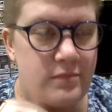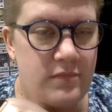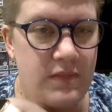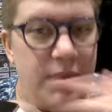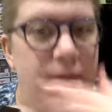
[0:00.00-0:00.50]

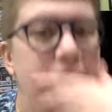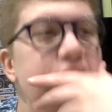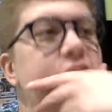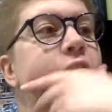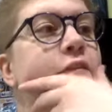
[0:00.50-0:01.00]
let me make
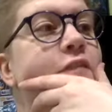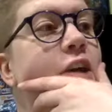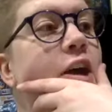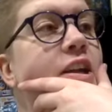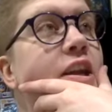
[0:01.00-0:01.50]
sure I haven't
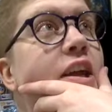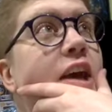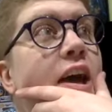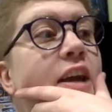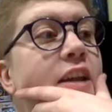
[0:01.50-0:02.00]
forgotten any
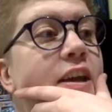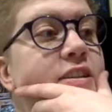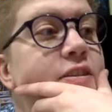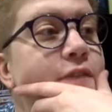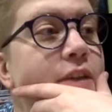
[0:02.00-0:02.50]
highlights
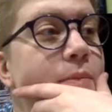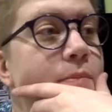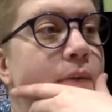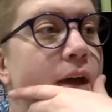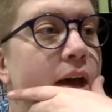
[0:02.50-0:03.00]
of
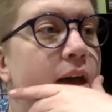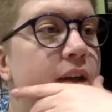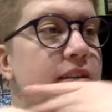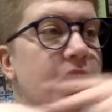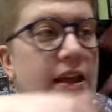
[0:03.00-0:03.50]

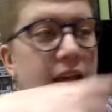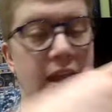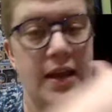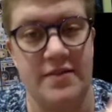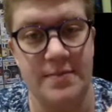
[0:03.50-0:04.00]
Impact.
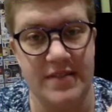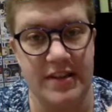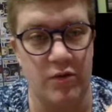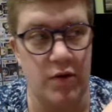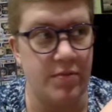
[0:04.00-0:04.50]
Ansem set
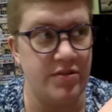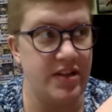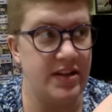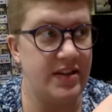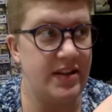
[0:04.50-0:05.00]
the
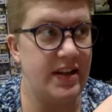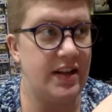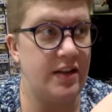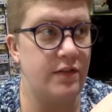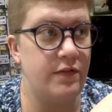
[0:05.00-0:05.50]

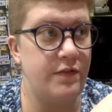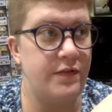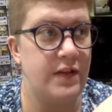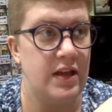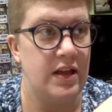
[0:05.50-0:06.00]
representative,
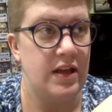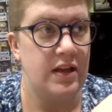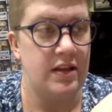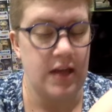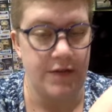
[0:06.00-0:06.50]

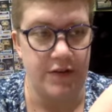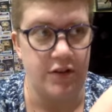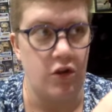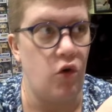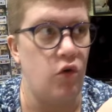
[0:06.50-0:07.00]
covered the
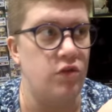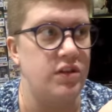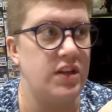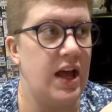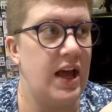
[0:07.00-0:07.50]
whole
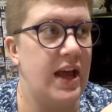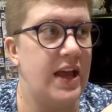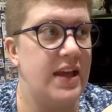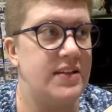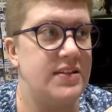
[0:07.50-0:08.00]

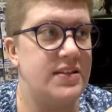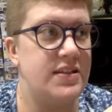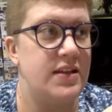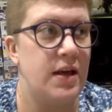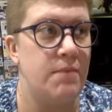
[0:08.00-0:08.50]
night.
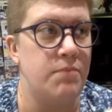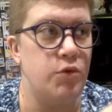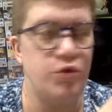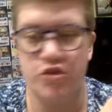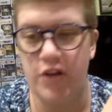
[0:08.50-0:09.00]

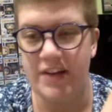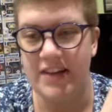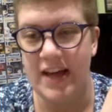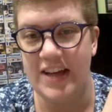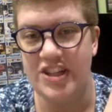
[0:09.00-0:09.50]
Moose tried to
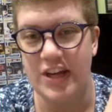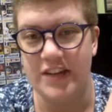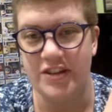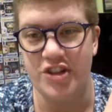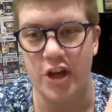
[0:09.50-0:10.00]
hijack
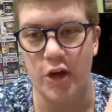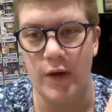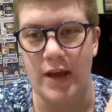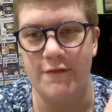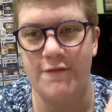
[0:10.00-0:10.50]
the show
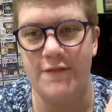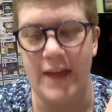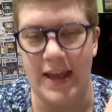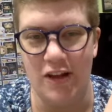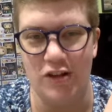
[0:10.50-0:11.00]
and
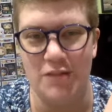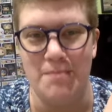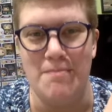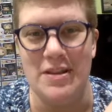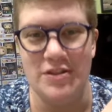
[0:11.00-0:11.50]
failed
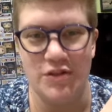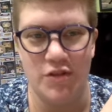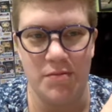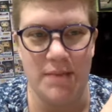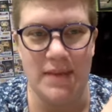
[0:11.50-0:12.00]

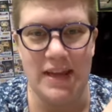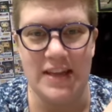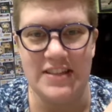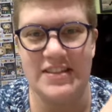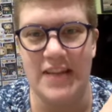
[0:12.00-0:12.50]
miserably
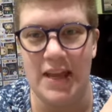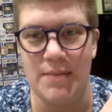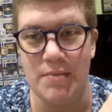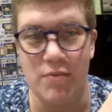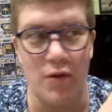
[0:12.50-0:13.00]
because
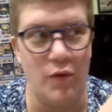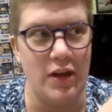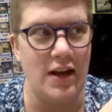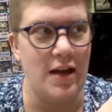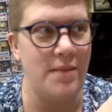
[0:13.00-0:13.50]
Sabin broke
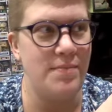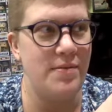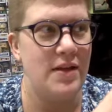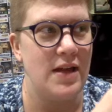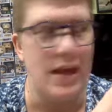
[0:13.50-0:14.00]
it up
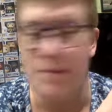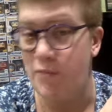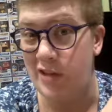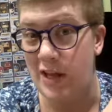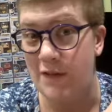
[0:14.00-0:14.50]
in
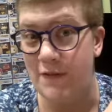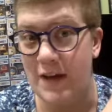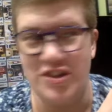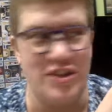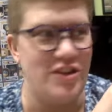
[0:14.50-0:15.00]
brilliant
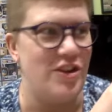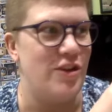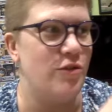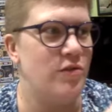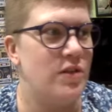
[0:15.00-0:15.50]
fashion too.